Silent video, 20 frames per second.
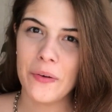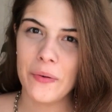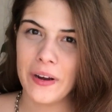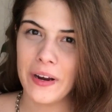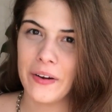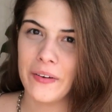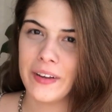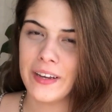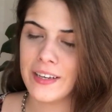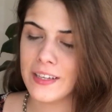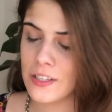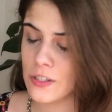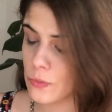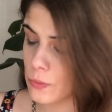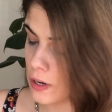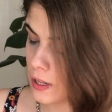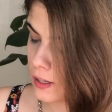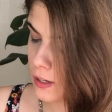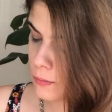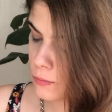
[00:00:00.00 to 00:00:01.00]
Aquarius,
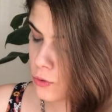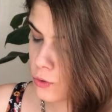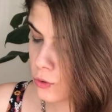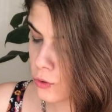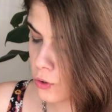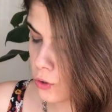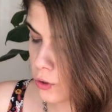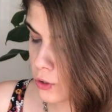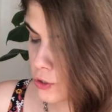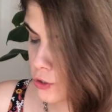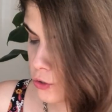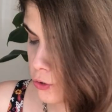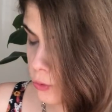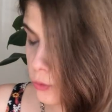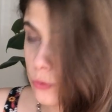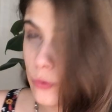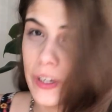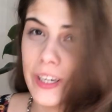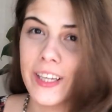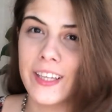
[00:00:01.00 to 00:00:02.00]
welcome to your
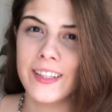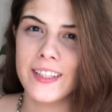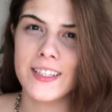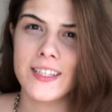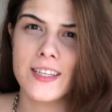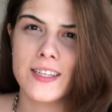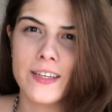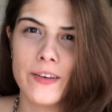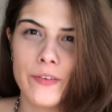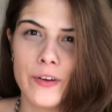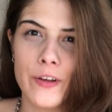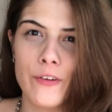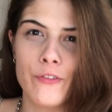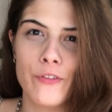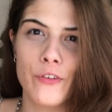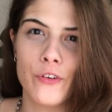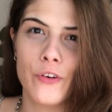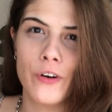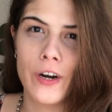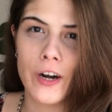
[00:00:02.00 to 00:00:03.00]
June reading. This is a reading
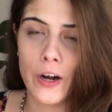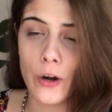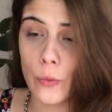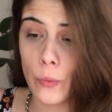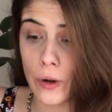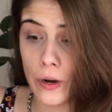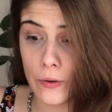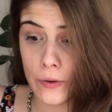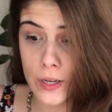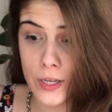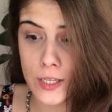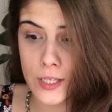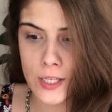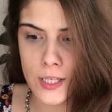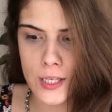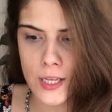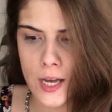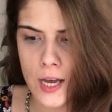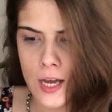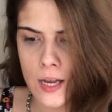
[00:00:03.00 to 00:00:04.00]
for Aquarius,
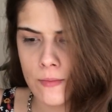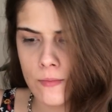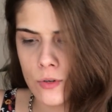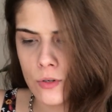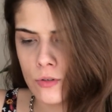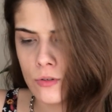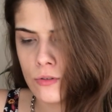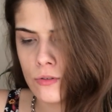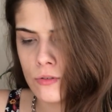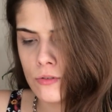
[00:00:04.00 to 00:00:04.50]
Sun, Moon,